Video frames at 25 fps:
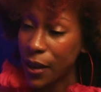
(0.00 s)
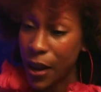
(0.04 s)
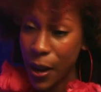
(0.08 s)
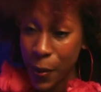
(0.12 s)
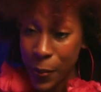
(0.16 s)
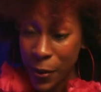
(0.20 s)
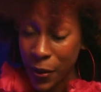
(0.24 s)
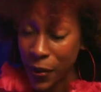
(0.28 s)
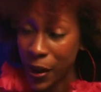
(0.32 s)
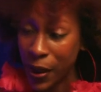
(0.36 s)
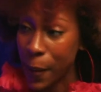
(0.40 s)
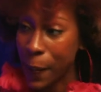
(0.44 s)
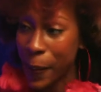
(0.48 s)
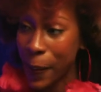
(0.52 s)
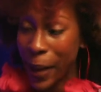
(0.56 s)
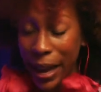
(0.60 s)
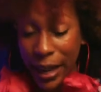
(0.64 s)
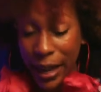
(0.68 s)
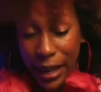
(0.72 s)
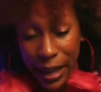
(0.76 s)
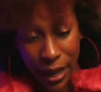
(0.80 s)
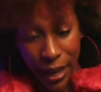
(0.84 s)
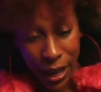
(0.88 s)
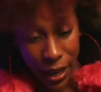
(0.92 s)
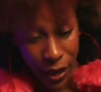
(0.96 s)
I'll be right
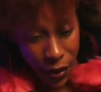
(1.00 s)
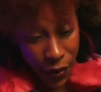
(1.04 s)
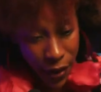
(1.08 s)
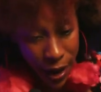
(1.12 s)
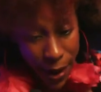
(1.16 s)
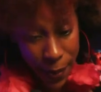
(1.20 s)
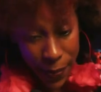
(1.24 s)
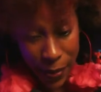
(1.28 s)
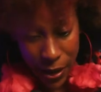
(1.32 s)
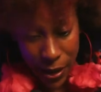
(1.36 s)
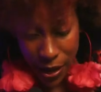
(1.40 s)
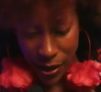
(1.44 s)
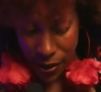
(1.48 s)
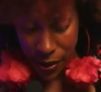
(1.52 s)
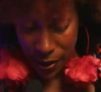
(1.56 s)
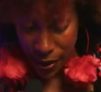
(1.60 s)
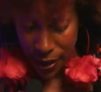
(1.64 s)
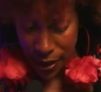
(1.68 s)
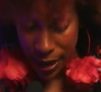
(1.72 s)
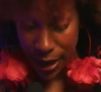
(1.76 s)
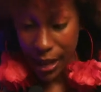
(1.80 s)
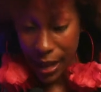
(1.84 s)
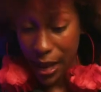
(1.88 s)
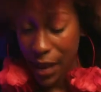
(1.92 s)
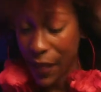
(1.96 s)
back. And I grabbed it and
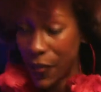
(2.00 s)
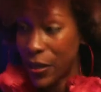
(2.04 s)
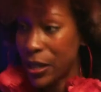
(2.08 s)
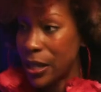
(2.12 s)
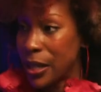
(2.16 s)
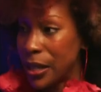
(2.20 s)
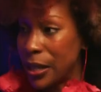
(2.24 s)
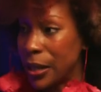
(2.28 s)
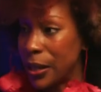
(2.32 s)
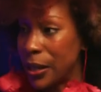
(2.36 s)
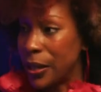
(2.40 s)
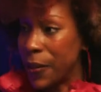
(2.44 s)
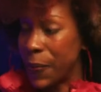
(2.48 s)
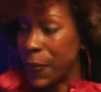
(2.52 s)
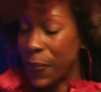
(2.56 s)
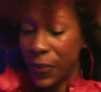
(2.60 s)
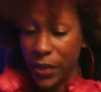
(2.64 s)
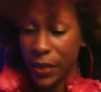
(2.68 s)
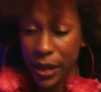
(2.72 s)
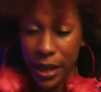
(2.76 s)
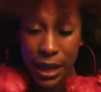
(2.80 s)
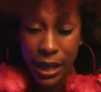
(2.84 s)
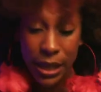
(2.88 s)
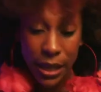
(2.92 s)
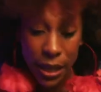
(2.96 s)
I gave it to her.
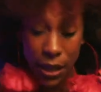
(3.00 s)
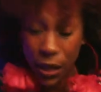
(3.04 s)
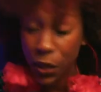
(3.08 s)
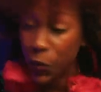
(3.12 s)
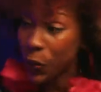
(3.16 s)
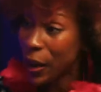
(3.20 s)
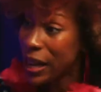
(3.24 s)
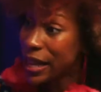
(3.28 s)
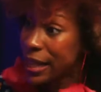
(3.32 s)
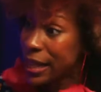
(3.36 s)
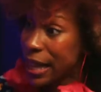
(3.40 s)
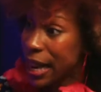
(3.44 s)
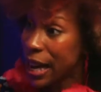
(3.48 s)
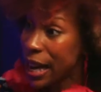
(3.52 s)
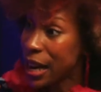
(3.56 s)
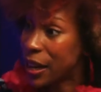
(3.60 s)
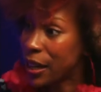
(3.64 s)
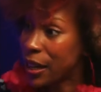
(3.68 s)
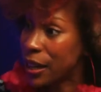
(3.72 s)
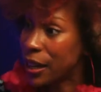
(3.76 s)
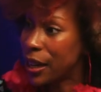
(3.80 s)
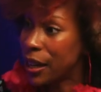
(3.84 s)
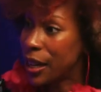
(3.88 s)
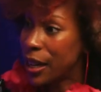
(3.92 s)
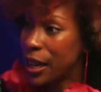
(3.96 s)
And I said, it's right
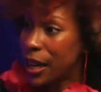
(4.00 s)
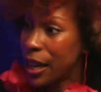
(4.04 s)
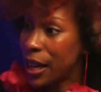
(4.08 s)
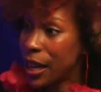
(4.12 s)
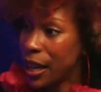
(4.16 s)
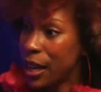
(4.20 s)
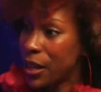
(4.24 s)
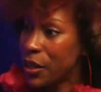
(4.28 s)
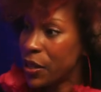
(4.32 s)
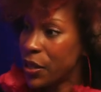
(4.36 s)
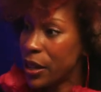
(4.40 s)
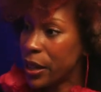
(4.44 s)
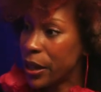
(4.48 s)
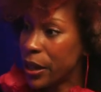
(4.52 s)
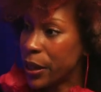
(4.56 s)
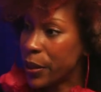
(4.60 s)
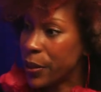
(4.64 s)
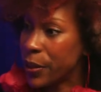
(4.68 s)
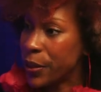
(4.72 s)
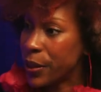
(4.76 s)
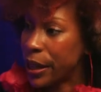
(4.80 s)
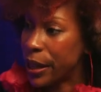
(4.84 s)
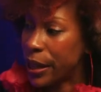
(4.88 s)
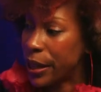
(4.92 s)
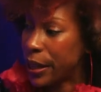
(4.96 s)
there. And she
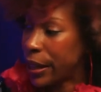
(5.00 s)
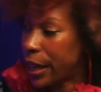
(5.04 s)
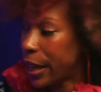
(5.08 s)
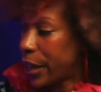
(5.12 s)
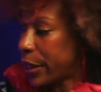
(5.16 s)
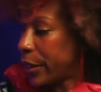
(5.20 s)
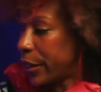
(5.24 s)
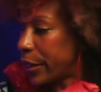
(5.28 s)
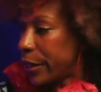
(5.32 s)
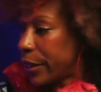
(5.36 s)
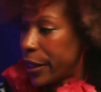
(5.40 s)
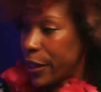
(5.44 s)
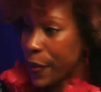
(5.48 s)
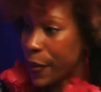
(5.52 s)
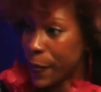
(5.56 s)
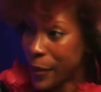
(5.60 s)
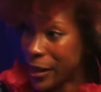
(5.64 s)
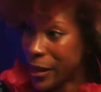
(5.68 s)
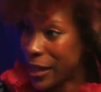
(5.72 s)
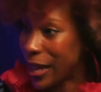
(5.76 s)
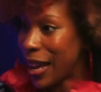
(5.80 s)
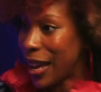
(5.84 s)
goes, and they couldn't give me the